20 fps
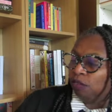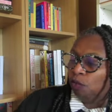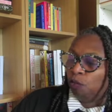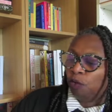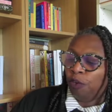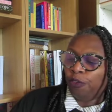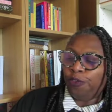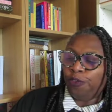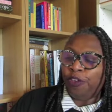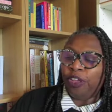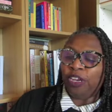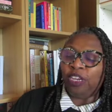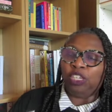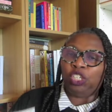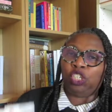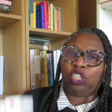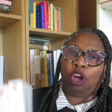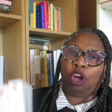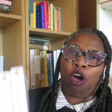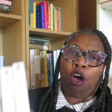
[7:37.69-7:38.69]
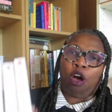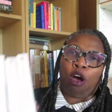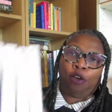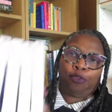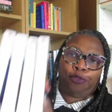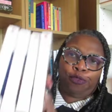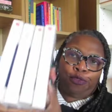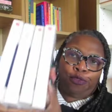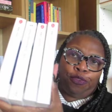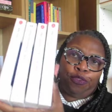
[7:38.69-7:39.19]
will finish
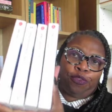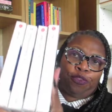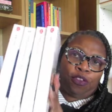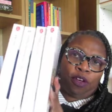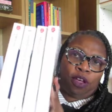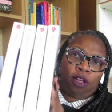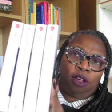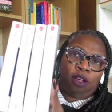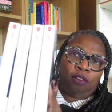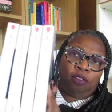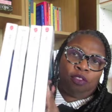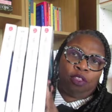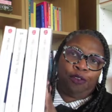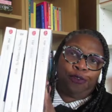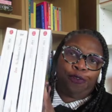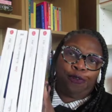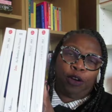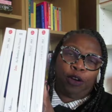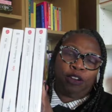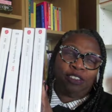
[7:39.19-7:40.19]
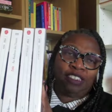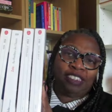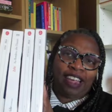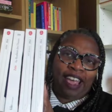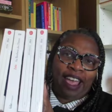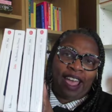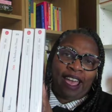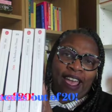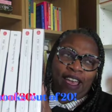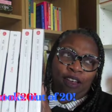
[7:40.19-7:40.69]
off the first
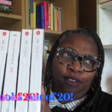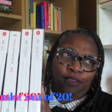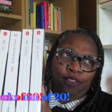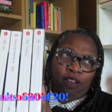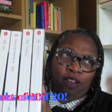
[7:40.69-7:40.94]
half